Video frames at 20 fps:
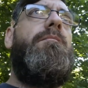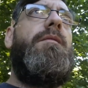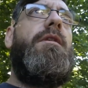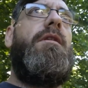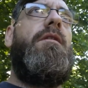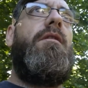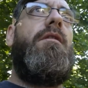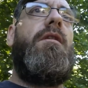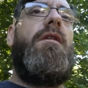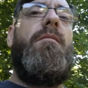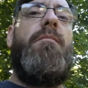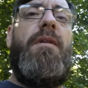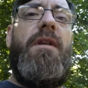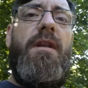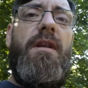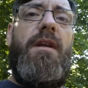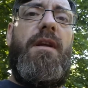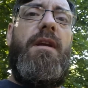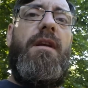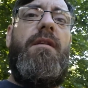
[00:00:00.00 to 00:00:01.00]
You're not going to
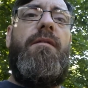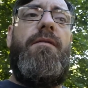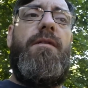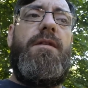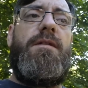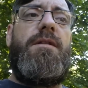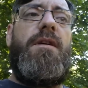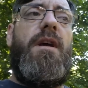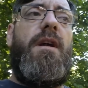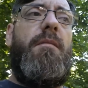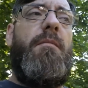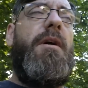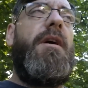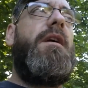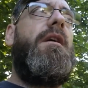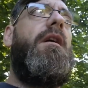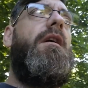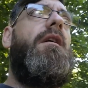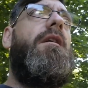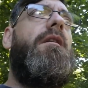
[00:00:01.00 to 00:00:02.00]
believe the state of my
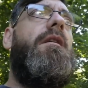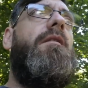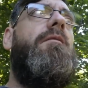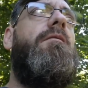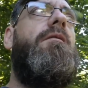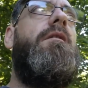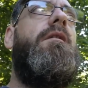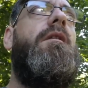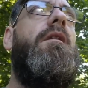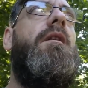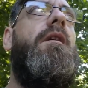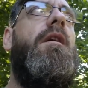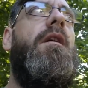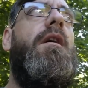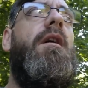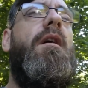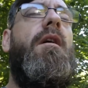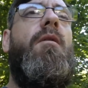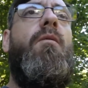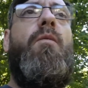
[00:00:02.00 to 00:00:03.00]
car now.
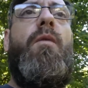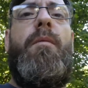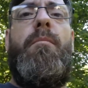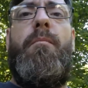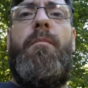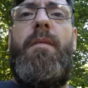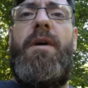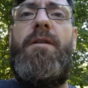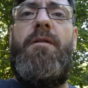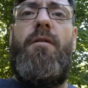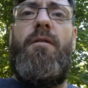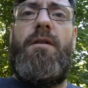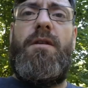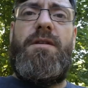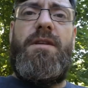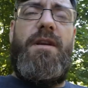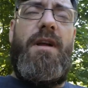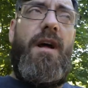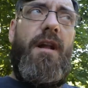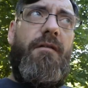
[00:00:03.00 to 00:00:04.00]
My
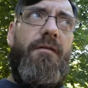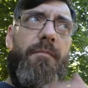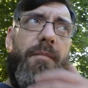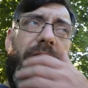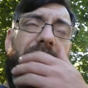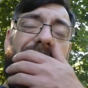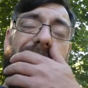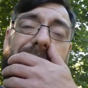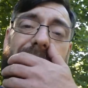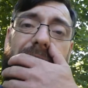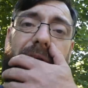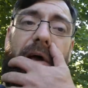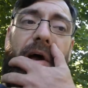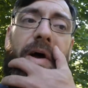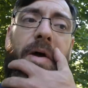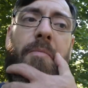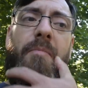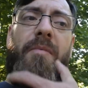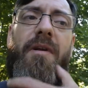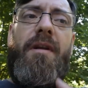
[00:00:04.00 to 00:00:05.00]
daughter's in Elvermess.
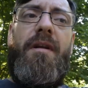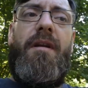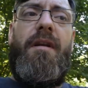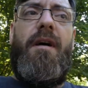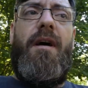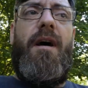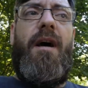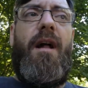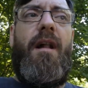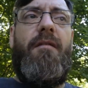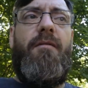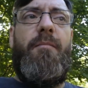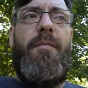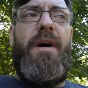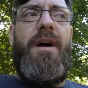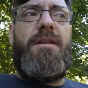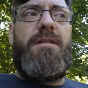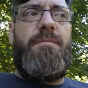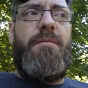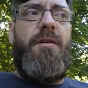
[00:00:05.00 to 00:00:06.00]
I'm in
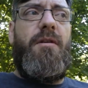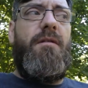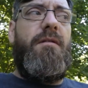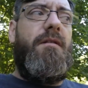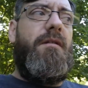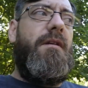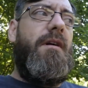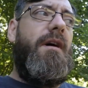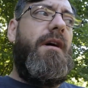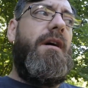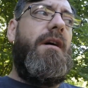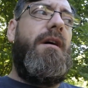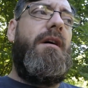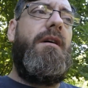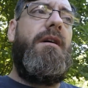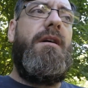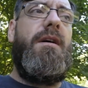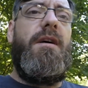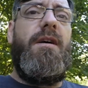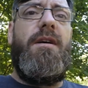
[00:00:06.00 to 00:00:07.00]
Elvermess. Been on
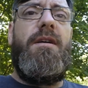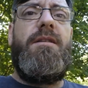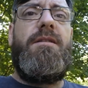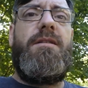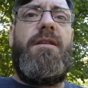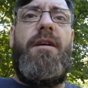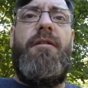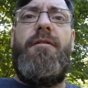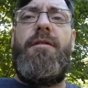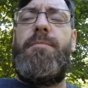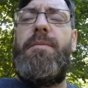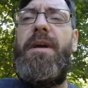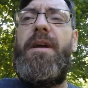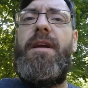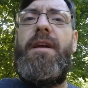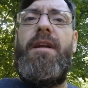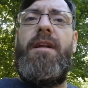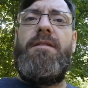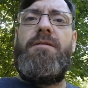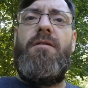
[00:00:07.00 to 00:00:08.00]
serious
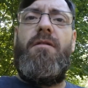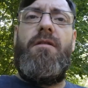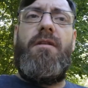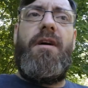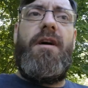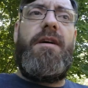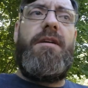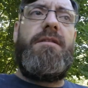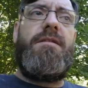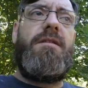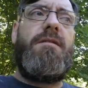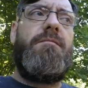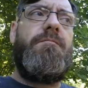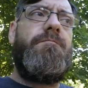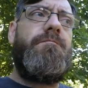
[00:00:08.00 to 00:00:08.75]
painkillers all night.